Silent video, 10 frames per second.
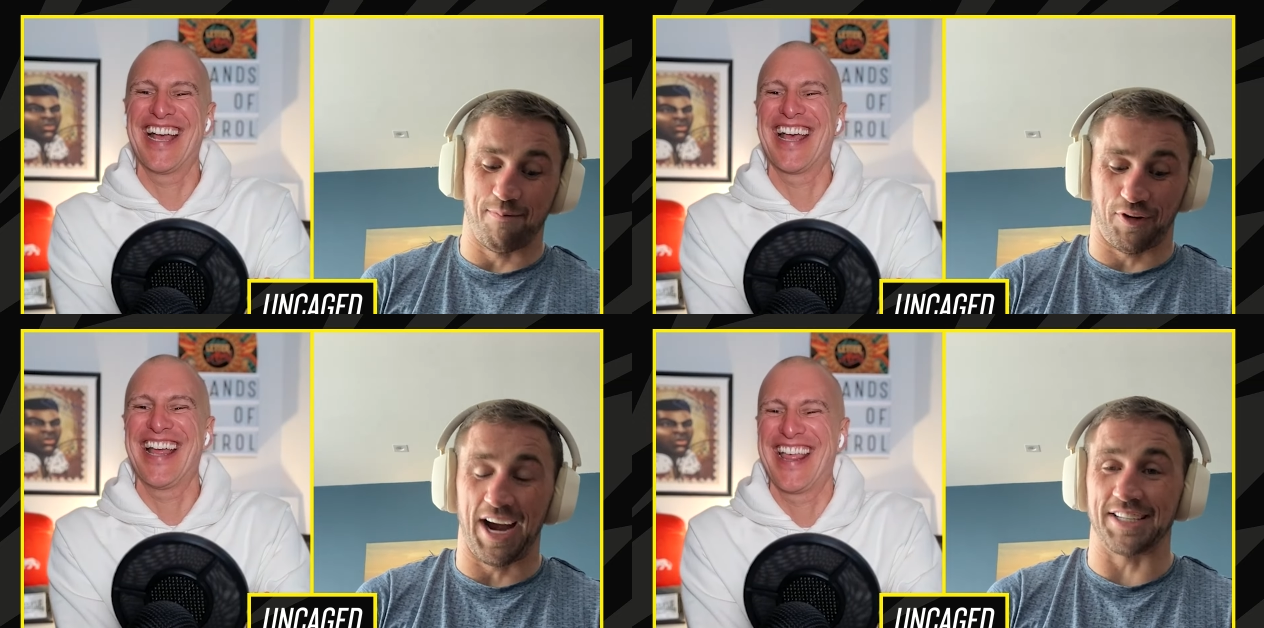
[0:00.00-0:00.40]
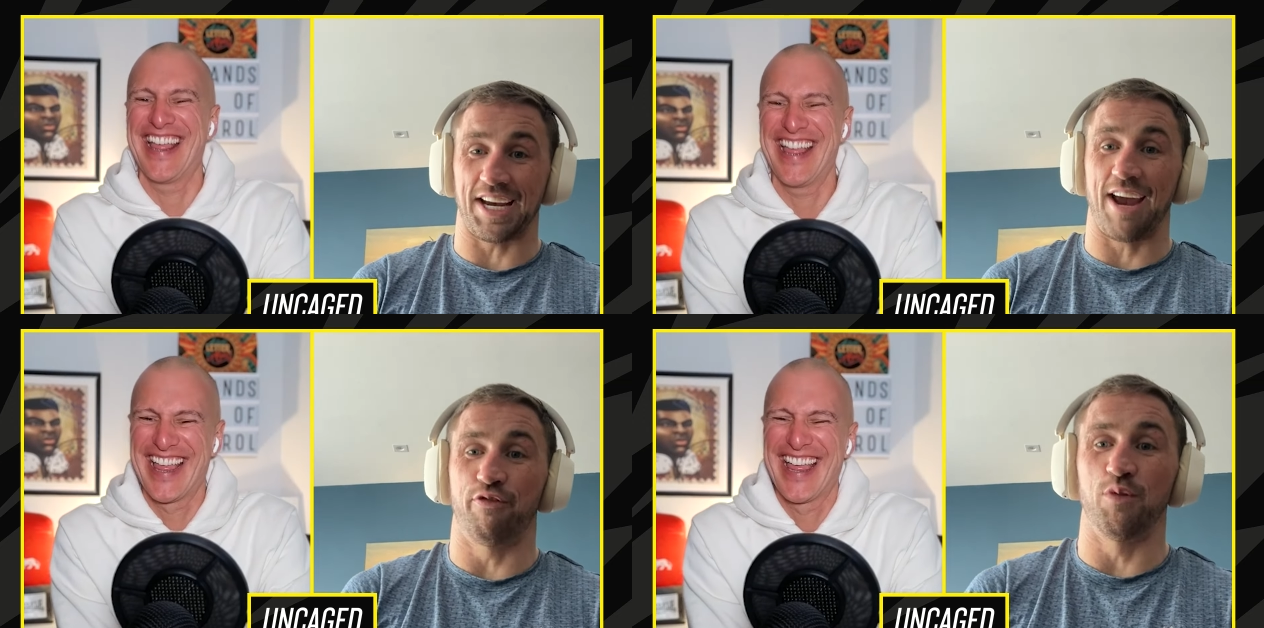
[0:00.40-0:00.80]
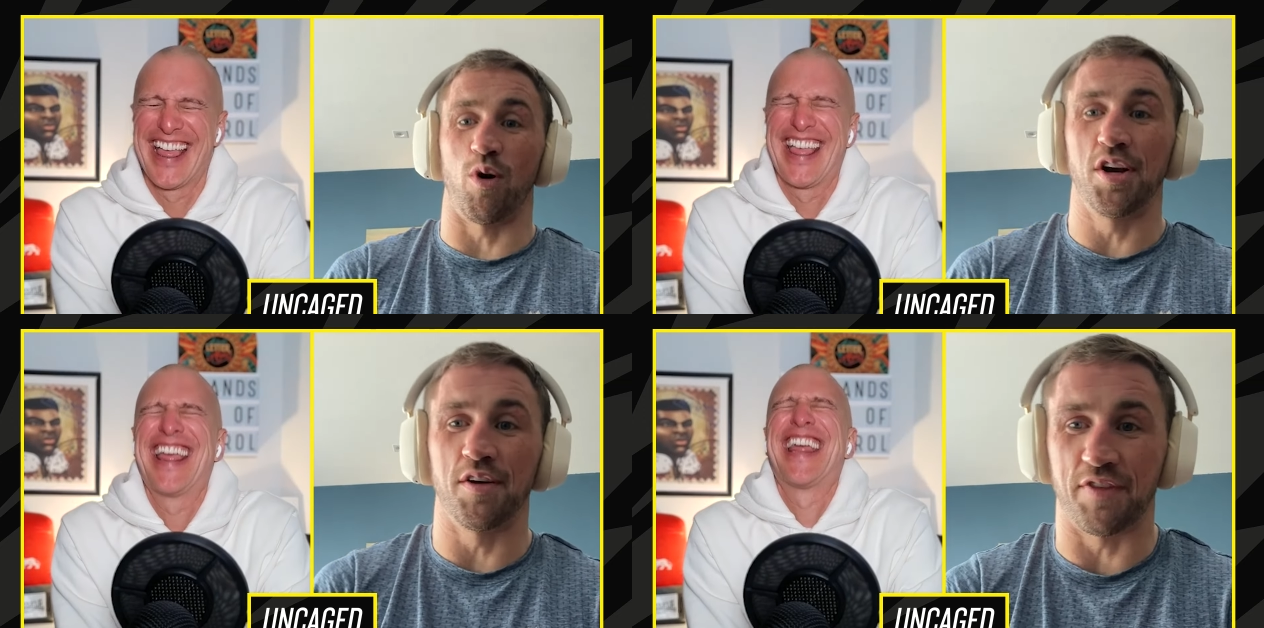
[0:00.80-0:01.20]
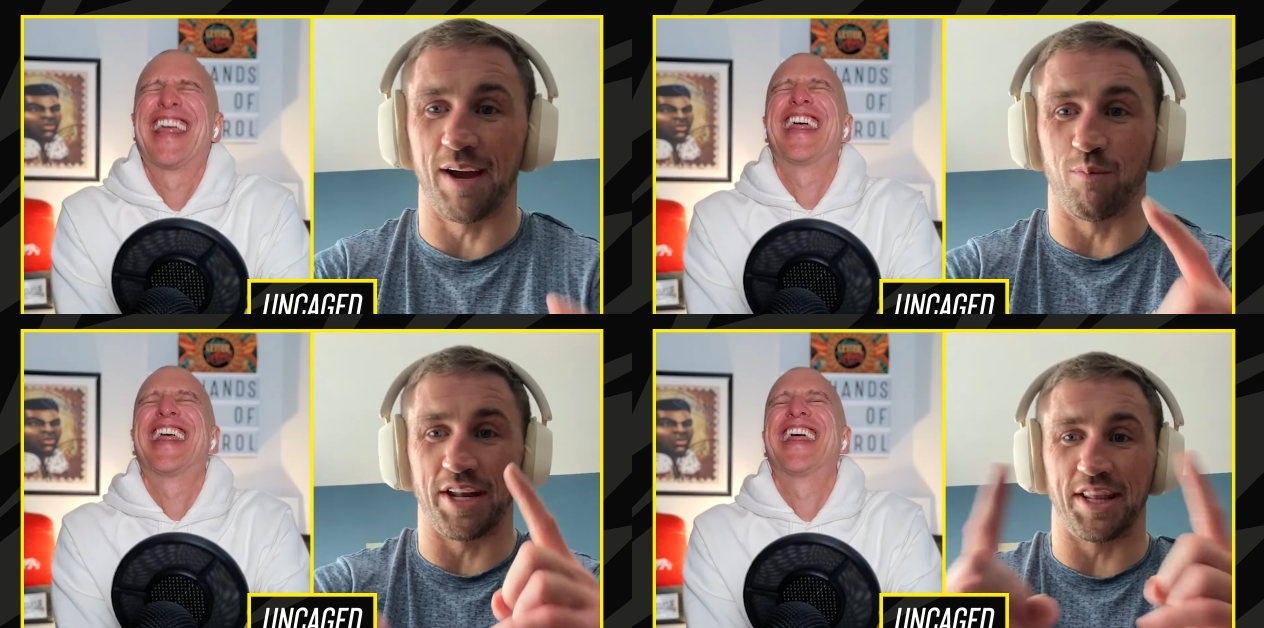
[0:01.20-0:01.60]
Speaker 1: them fights, every one of
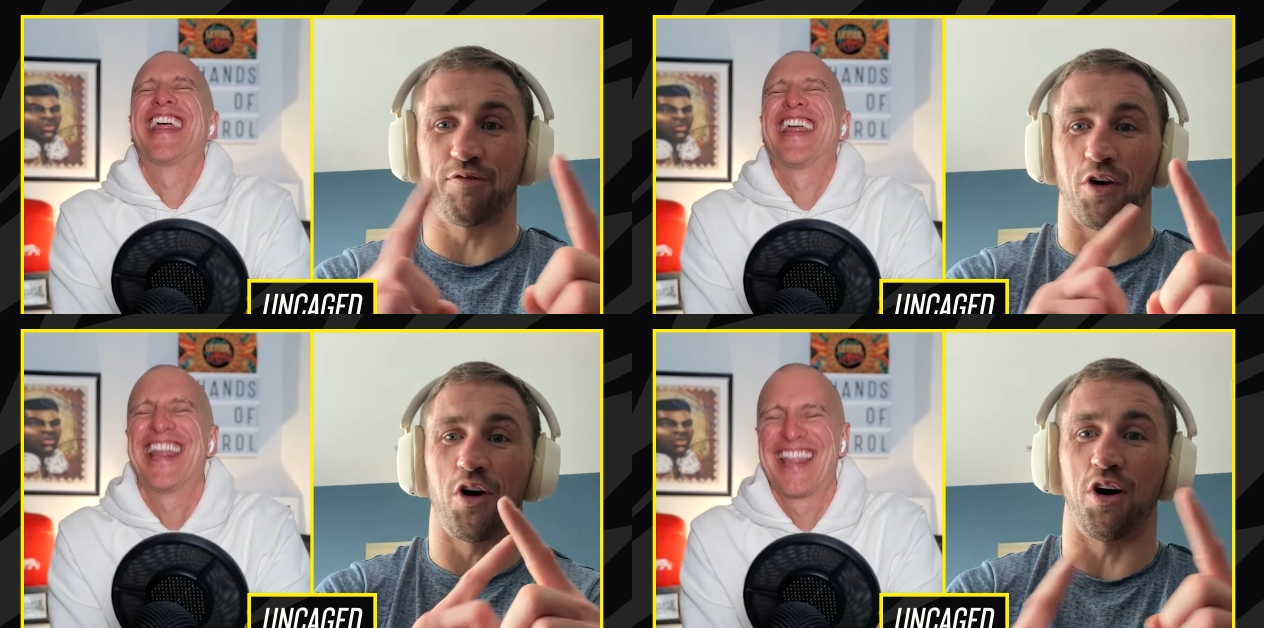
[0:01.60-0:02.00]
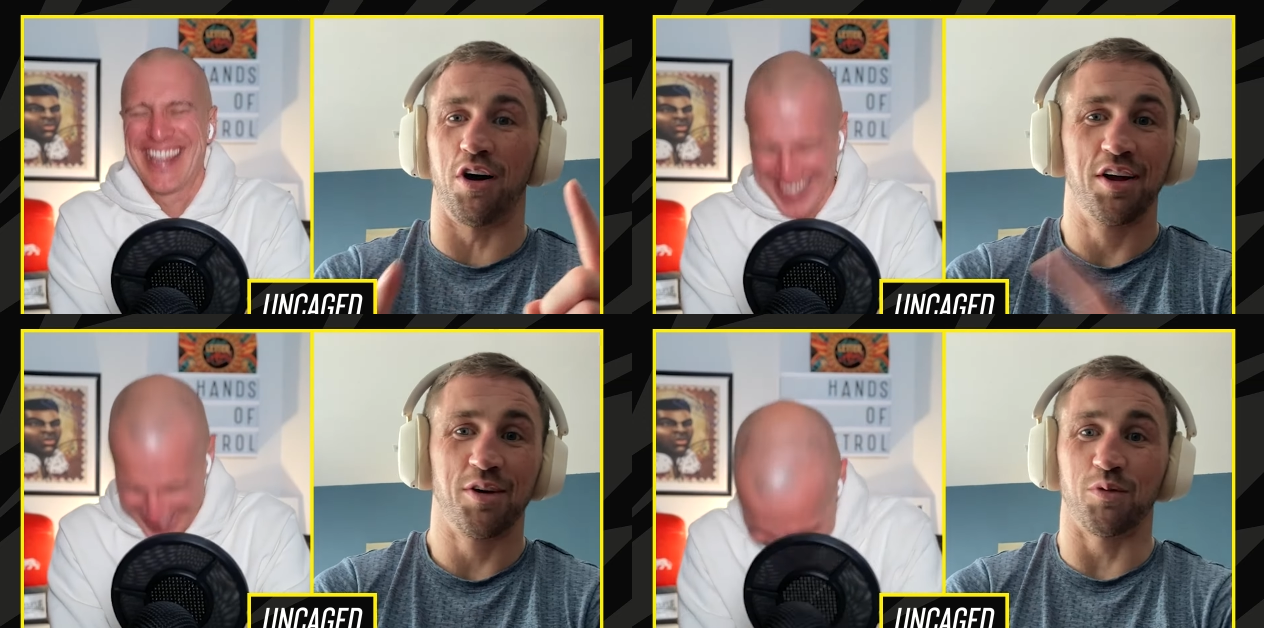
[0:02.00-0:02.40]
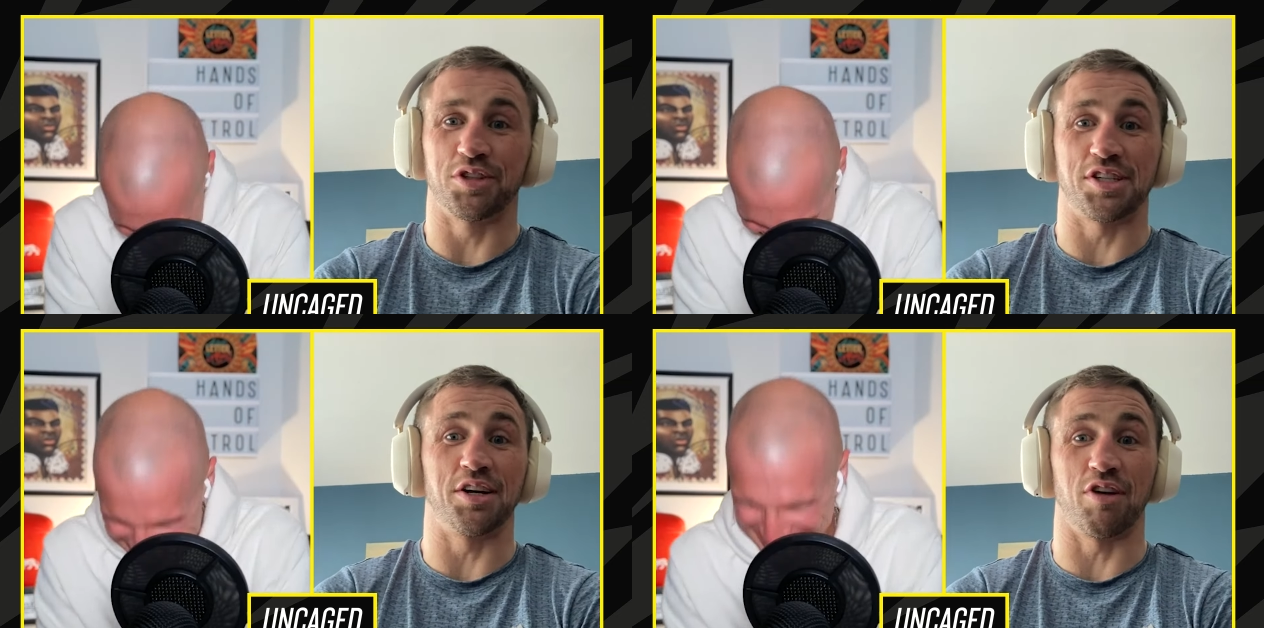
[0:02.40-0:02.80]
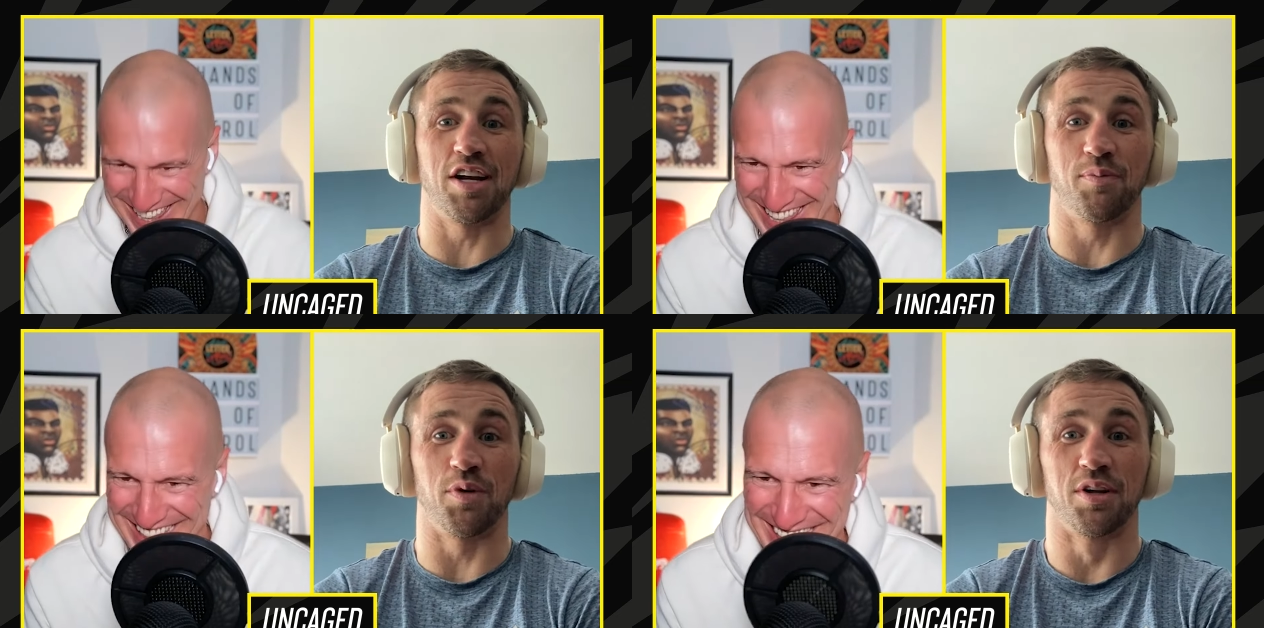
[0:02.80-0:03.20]
them when they fought was
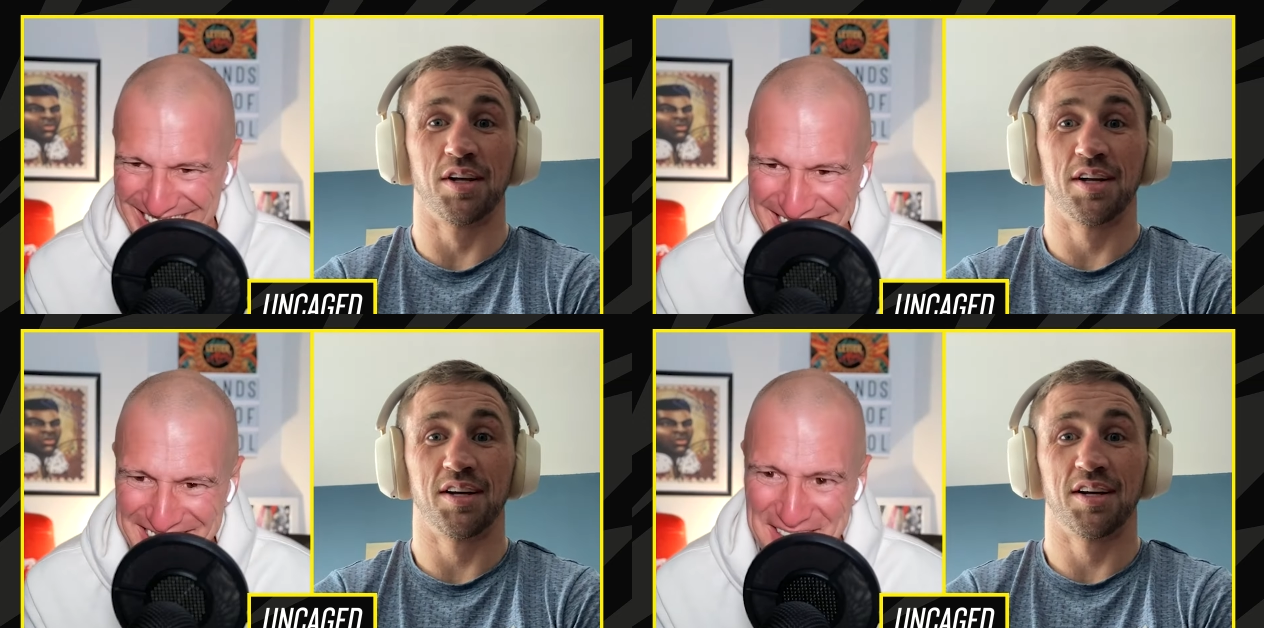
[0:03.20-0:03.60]
incredible.